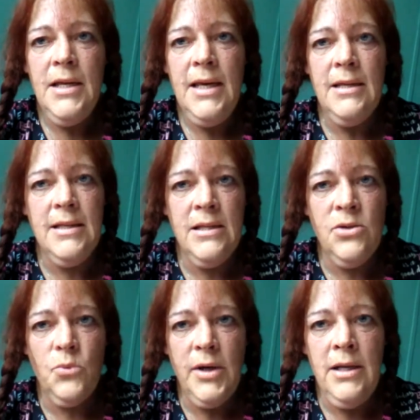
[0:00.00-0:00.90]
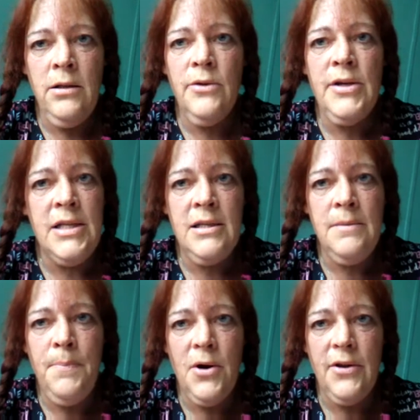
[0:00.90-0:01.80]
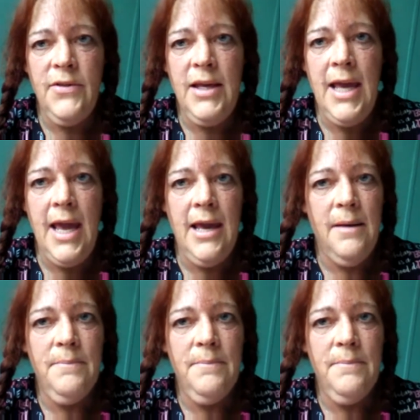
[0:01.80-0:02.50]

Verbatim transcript: Is this real or is this a part of the game?